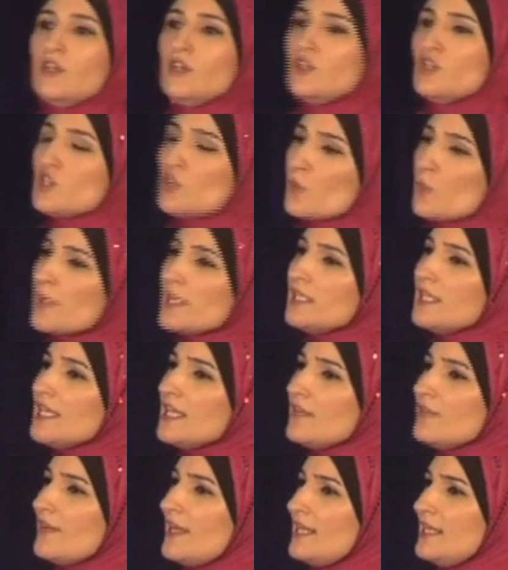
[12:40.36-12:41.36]
So we
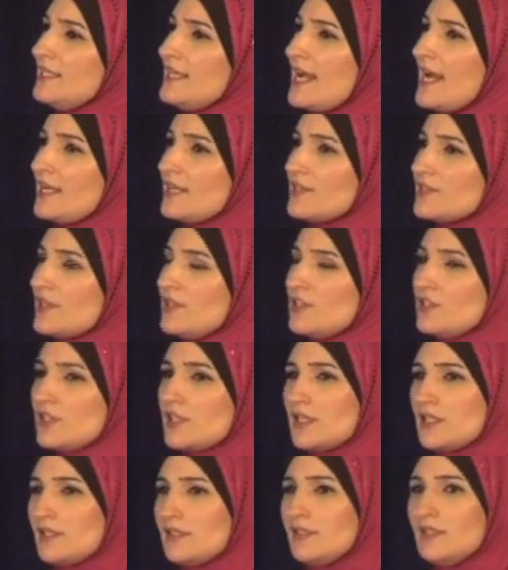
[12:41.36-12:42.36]
leave Al-Hidayah
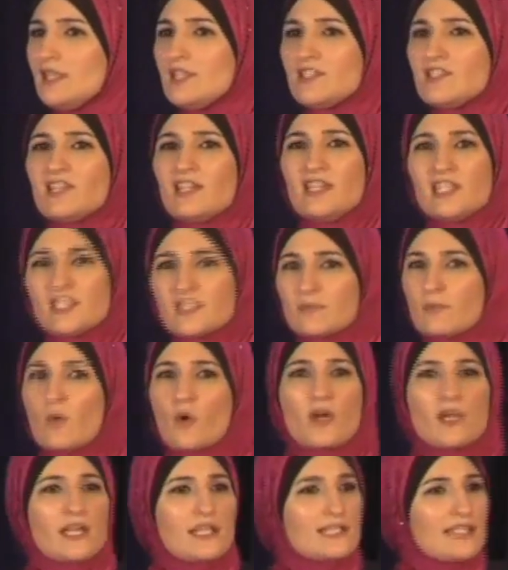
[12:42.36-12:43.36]
Center. It's this
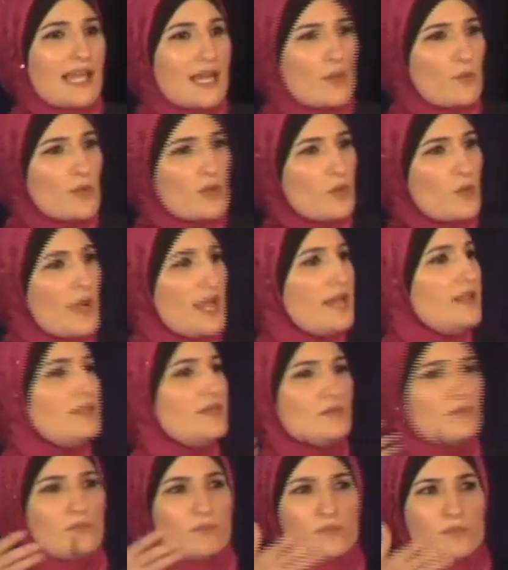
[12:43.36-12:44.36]
morning time. We went,
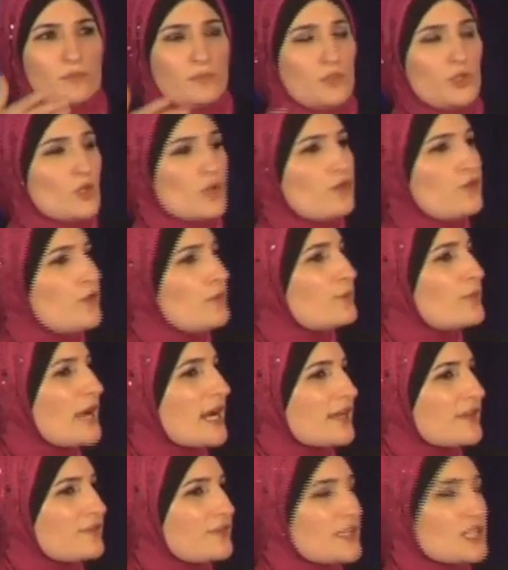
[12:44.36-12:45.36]
beautiful
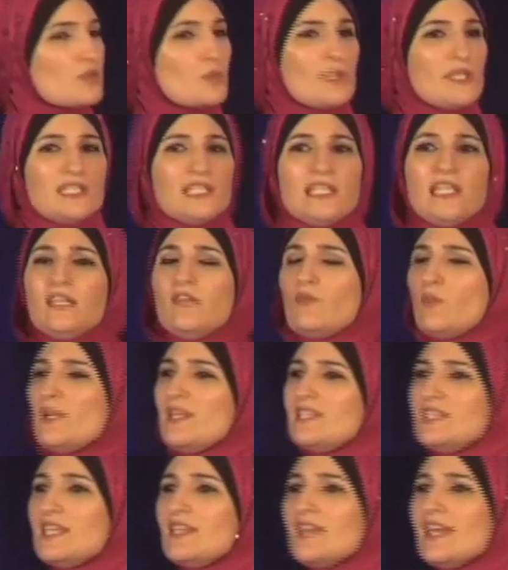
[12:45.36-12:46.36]
breakfast. We leave. We
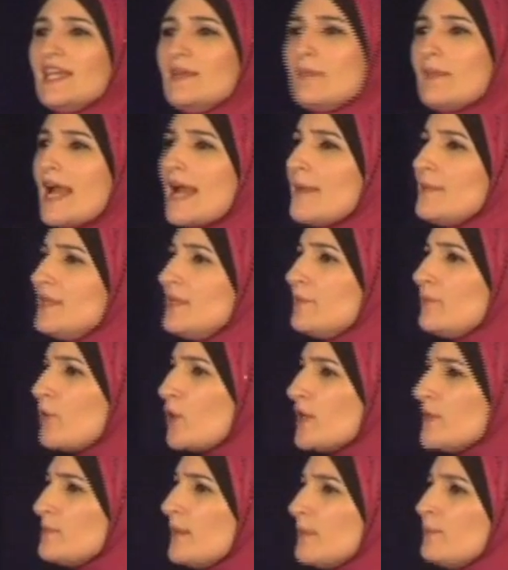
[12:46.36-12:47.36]
see the imam and the
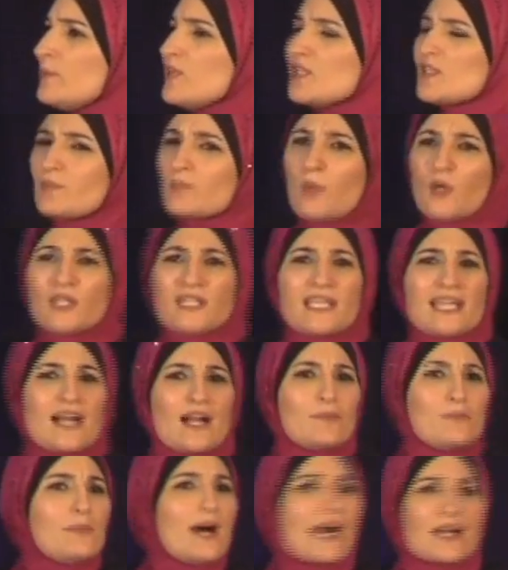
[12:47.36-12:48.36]
board members pulling
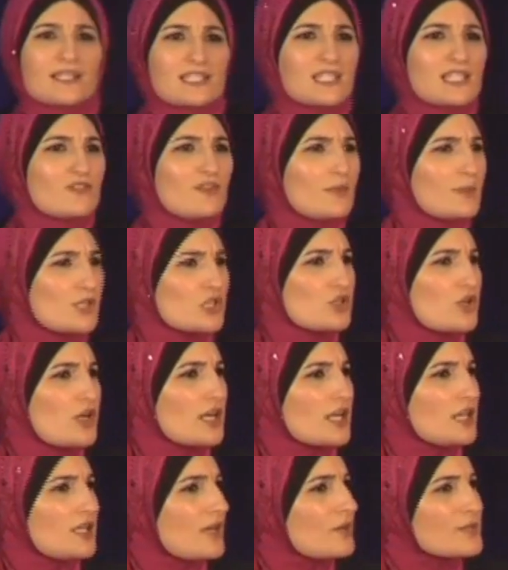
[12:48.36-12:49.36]
out boxes from a
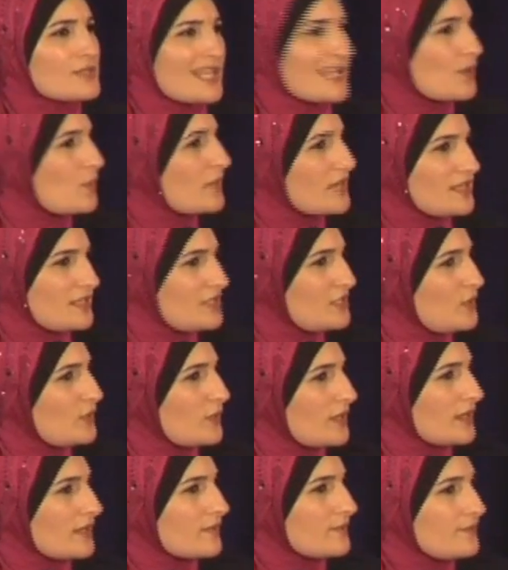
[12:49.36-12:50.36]
truck. And I was like, what are they
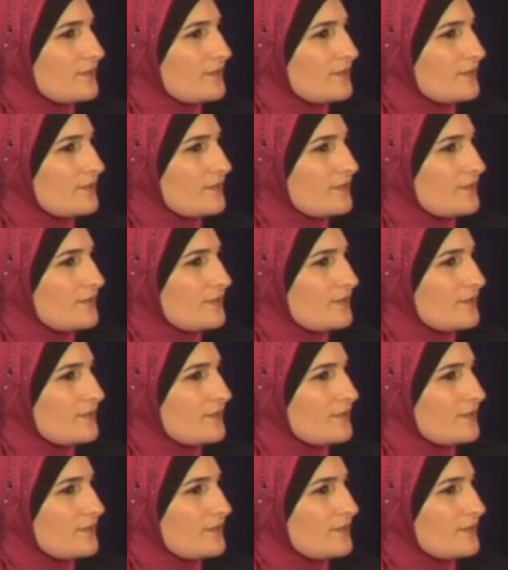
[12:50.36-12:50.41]
doing?